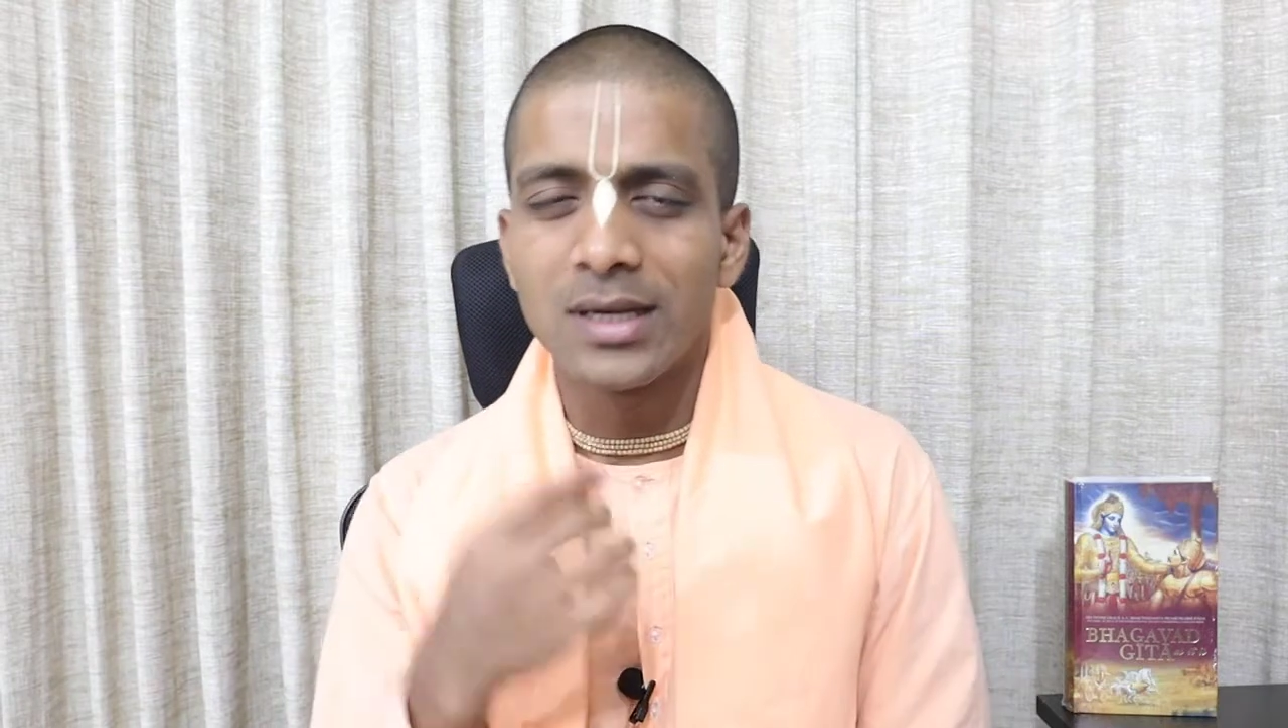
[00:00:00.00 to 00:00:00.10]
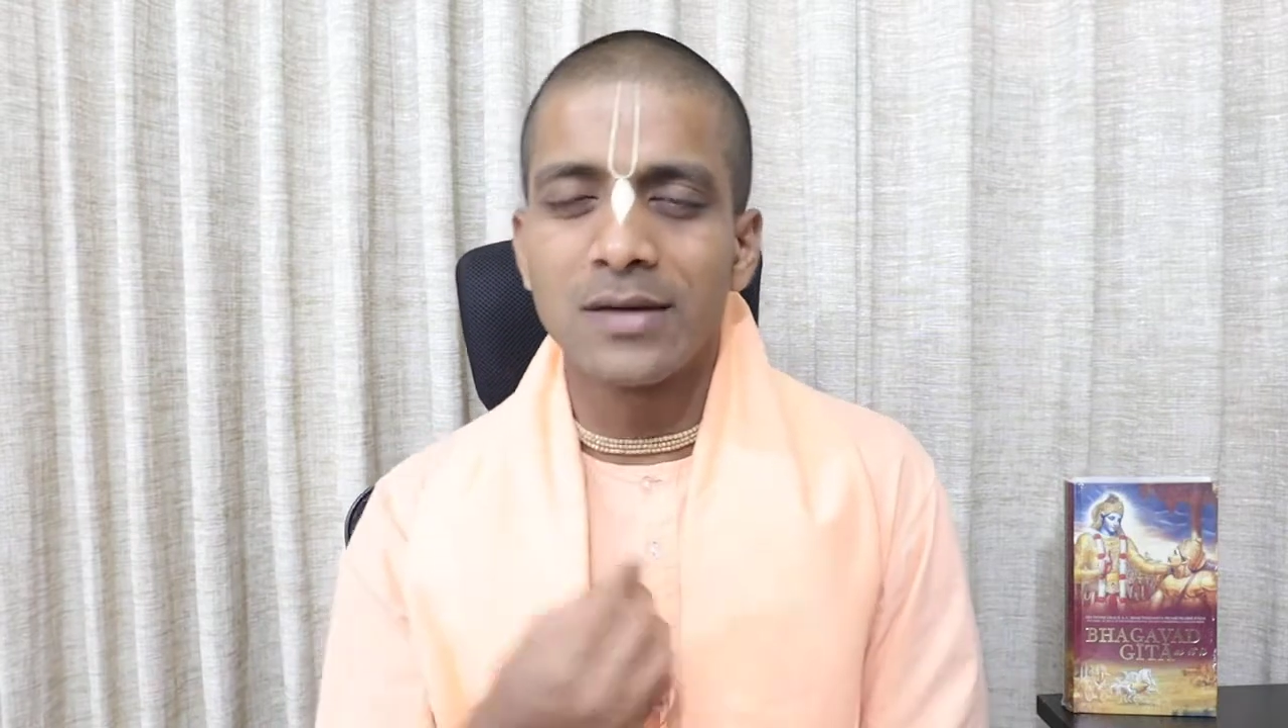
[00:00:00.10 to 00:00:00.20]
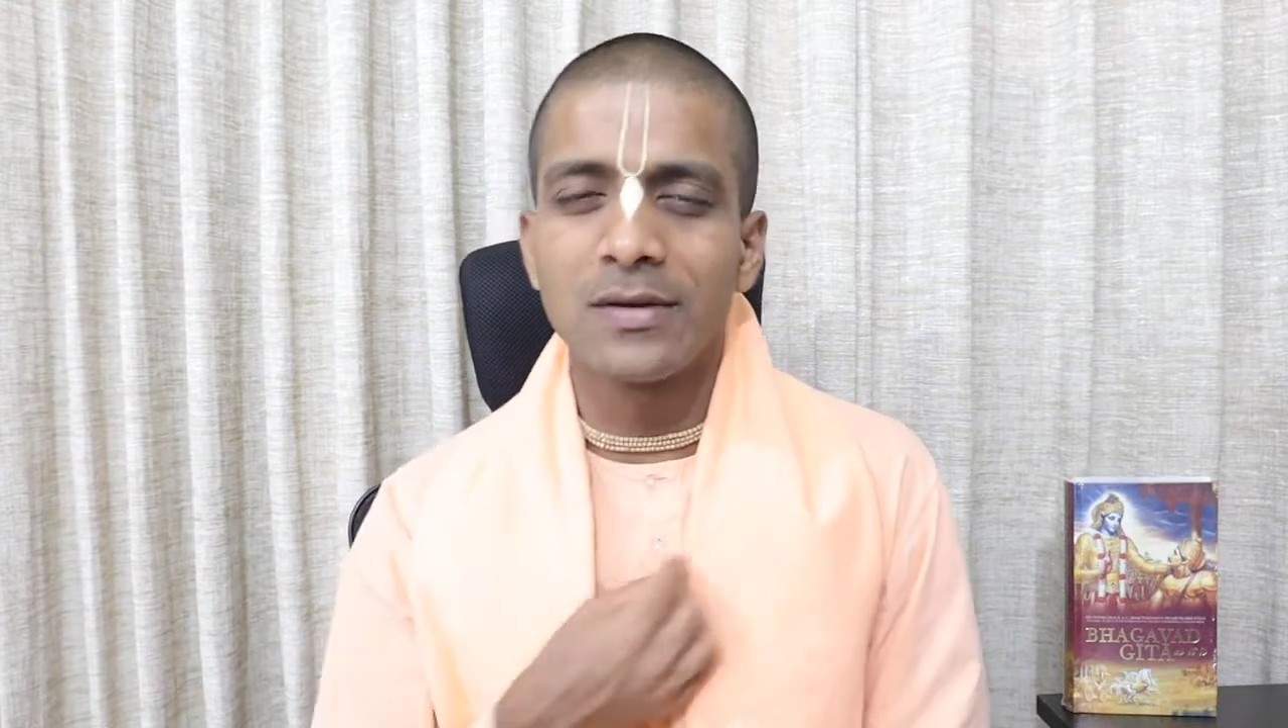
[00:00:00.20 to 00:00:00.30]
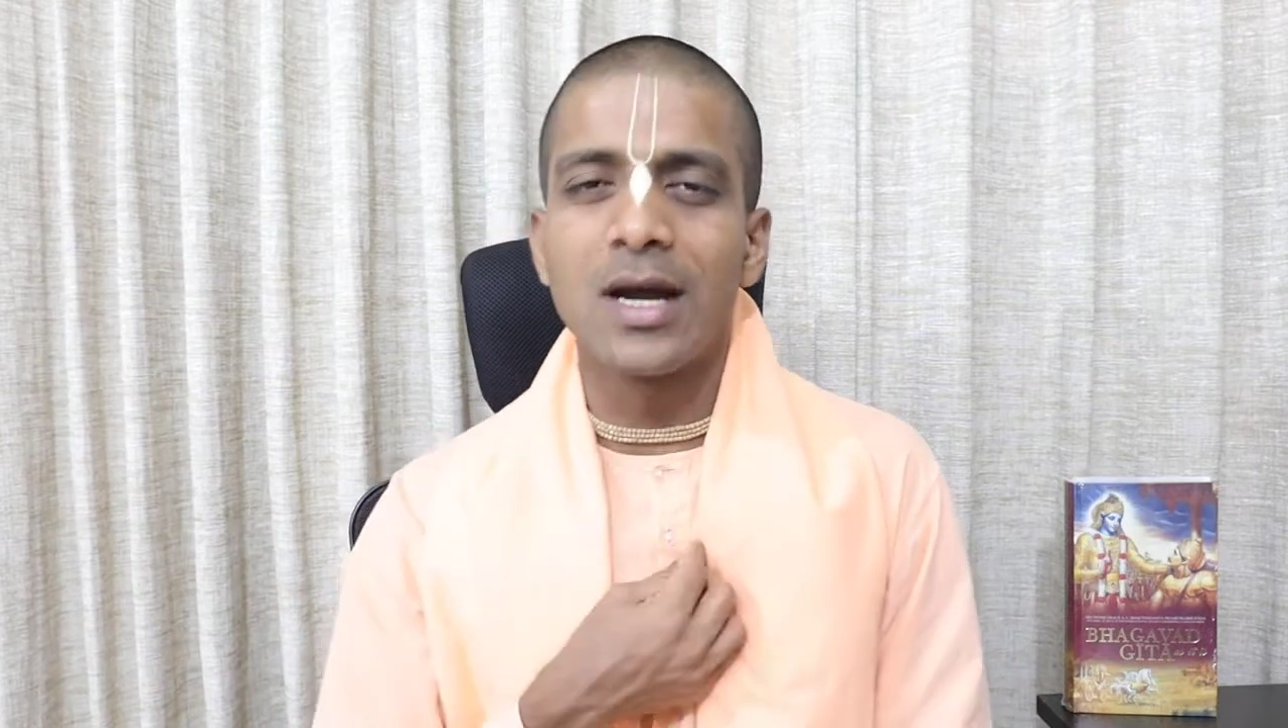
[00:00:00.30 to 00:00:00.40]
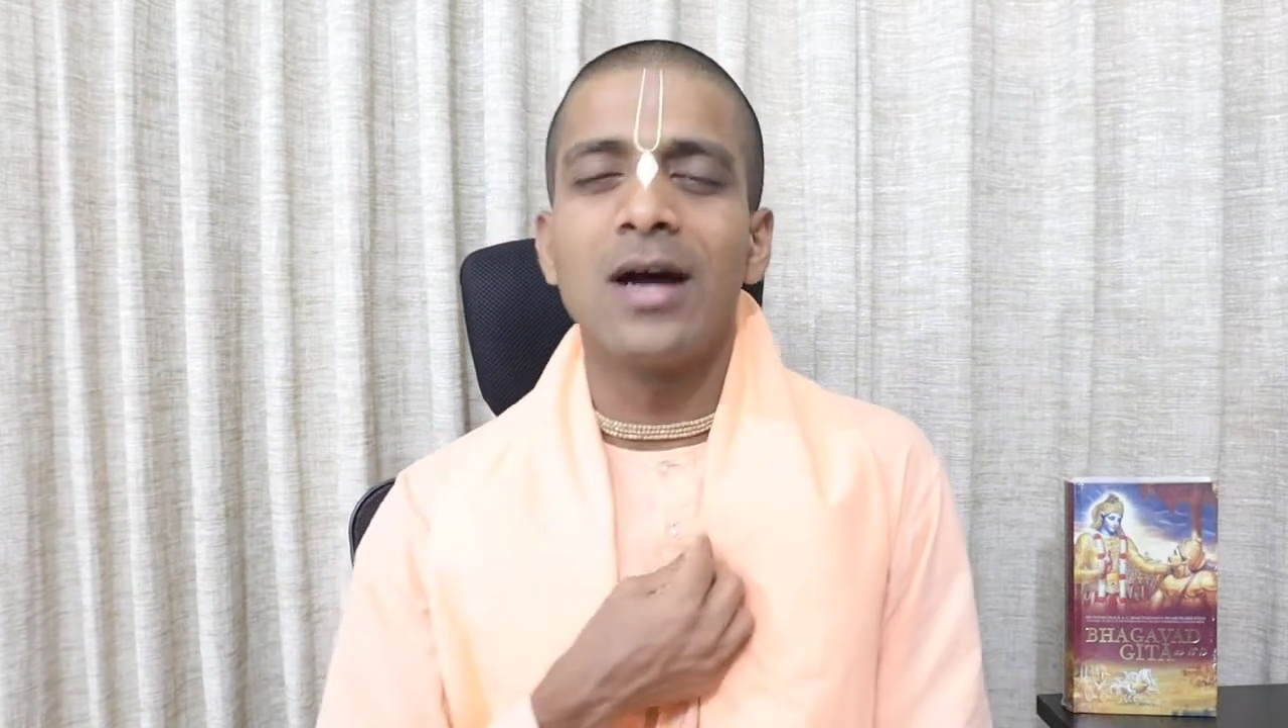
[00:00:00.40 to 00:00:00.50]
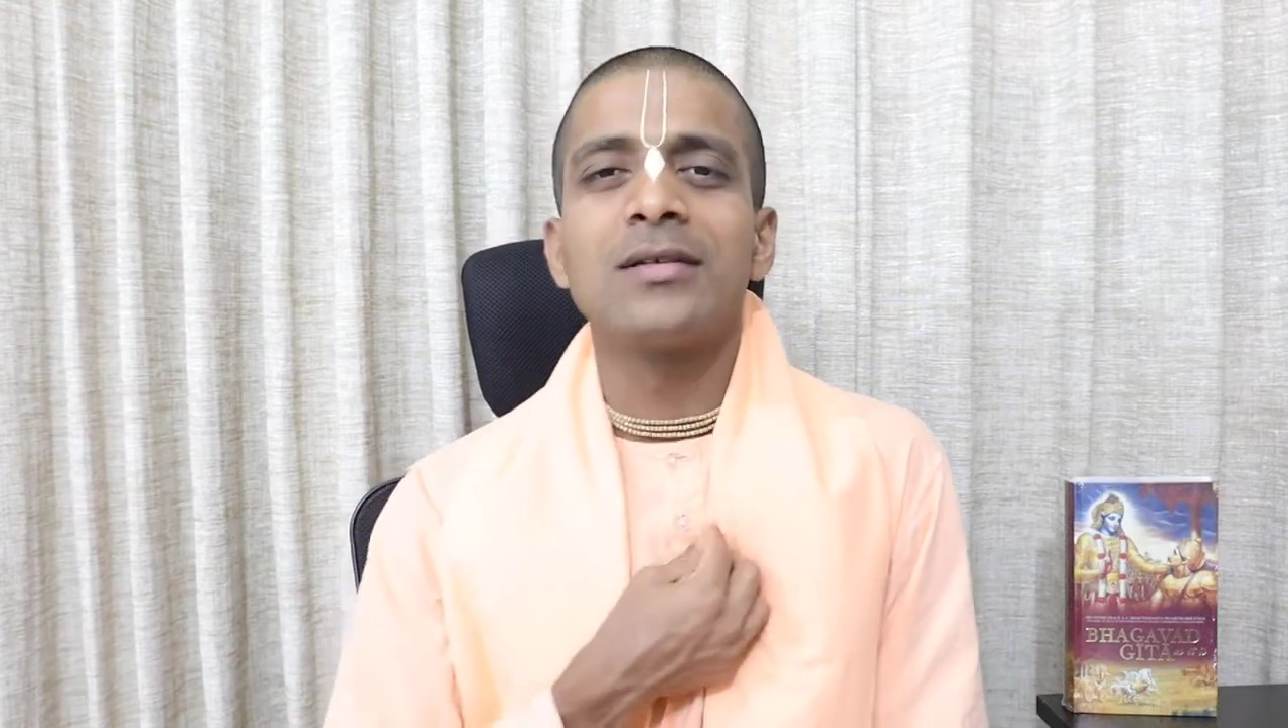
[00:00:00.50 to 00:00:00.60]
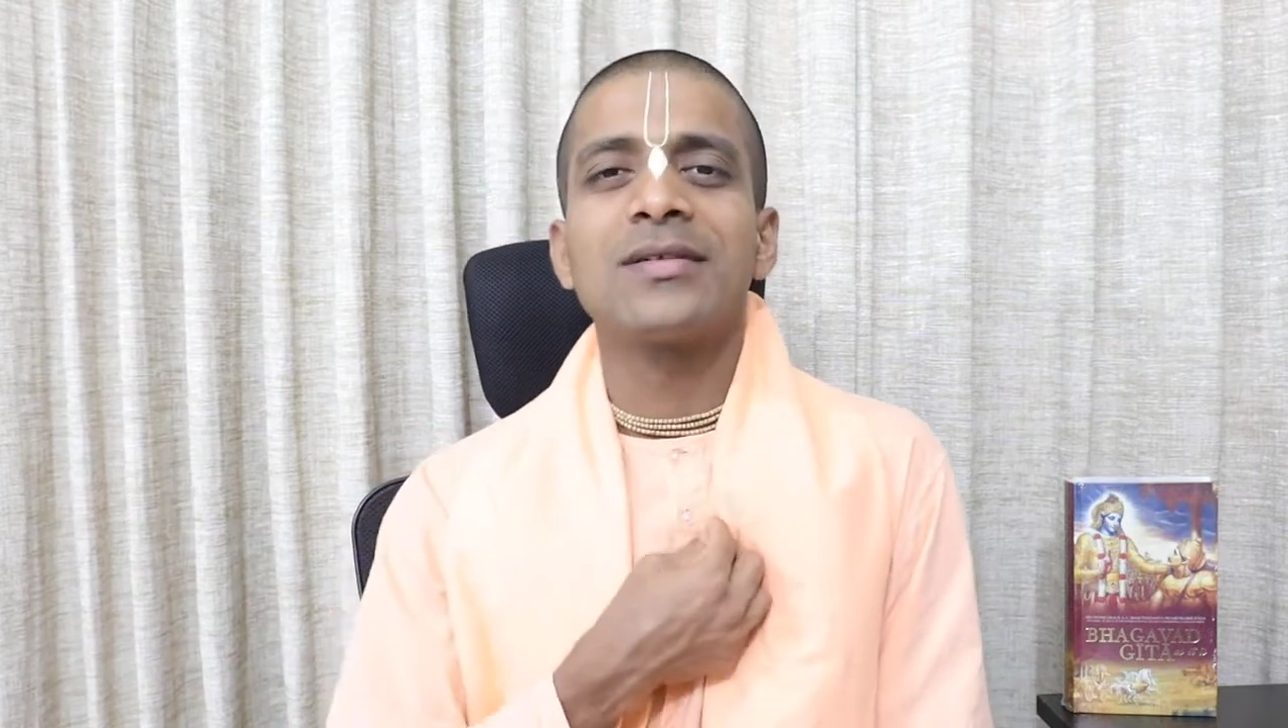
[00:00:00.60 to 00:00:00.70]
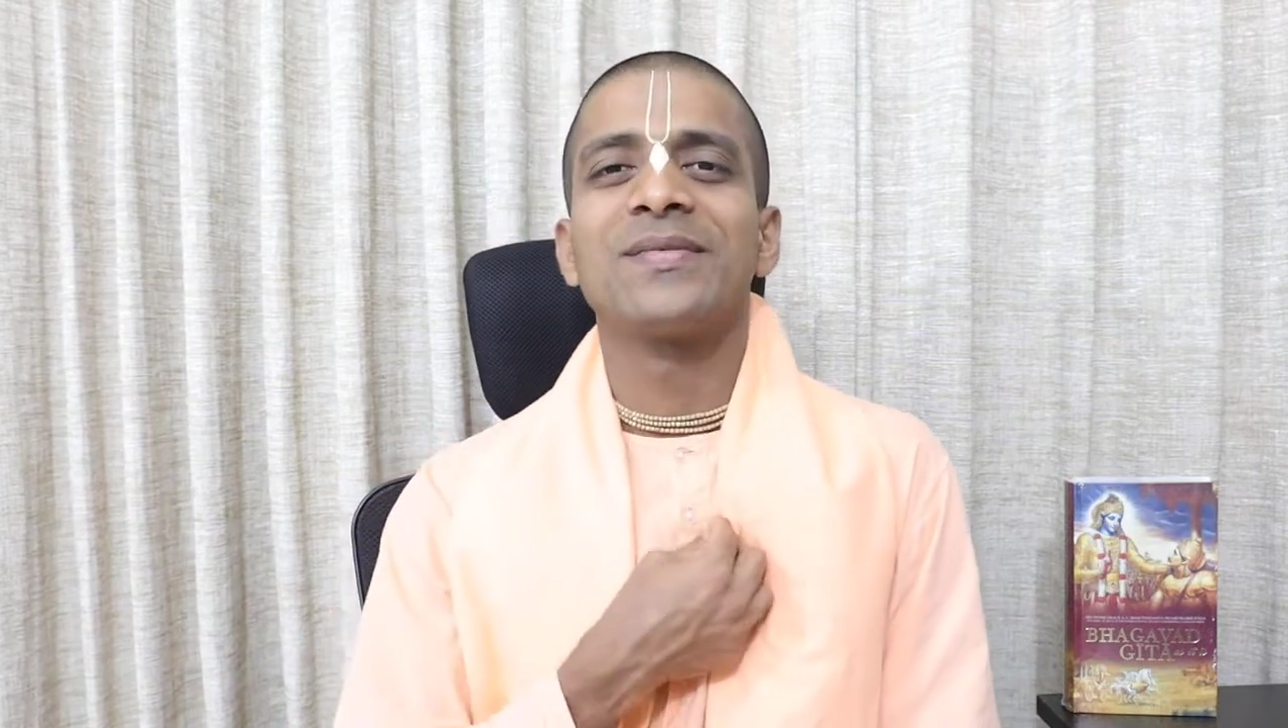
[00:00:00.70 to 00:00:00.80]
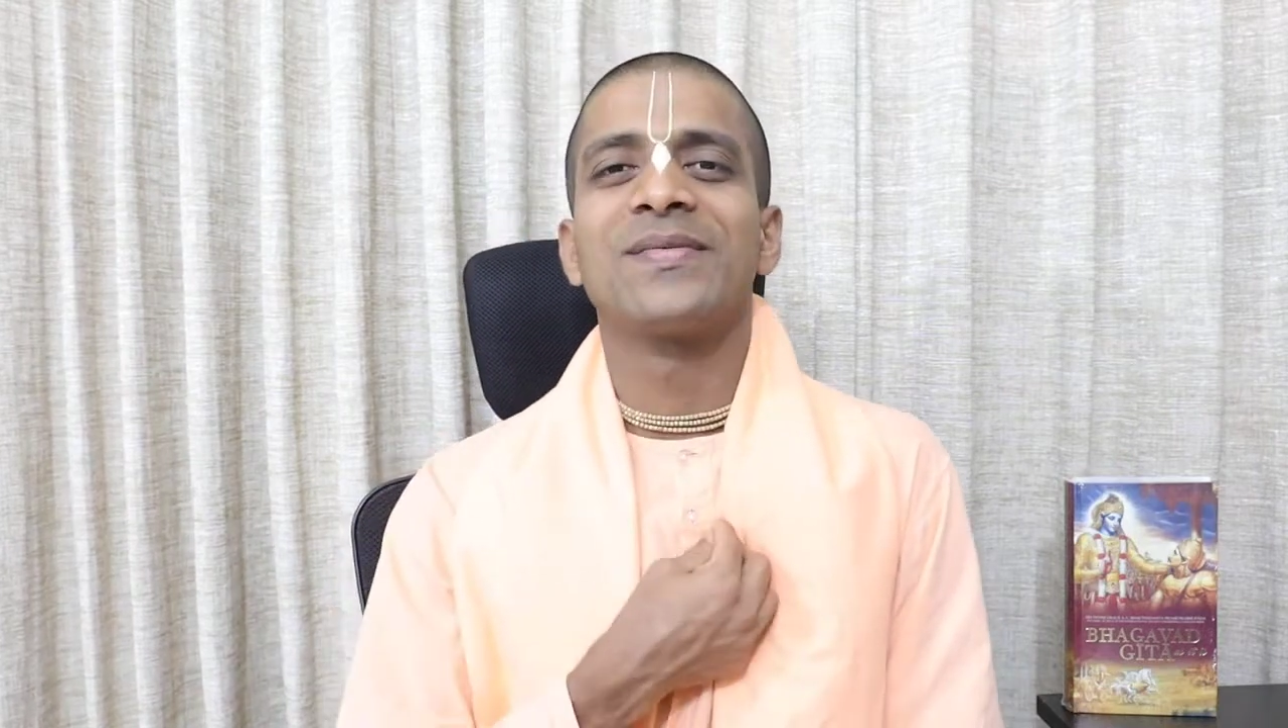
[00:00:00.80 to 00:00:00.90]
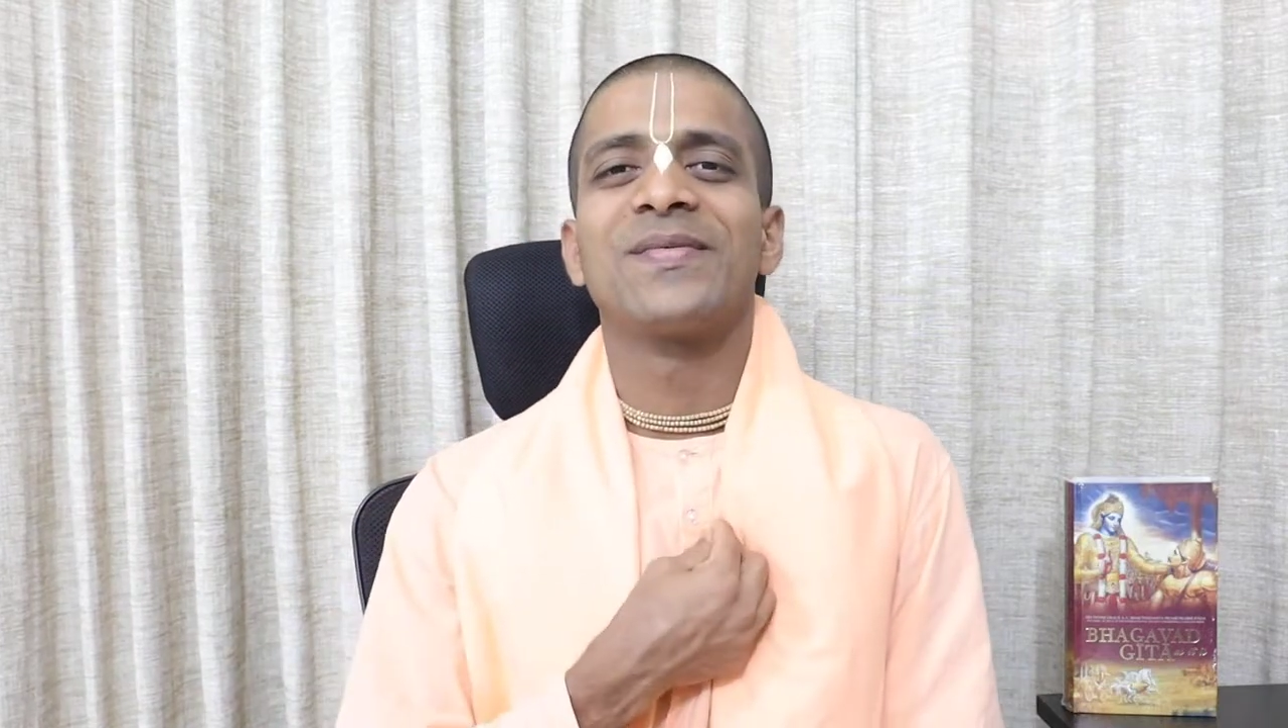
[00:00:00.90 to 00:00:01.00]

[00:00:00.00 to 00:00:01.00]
in our heart.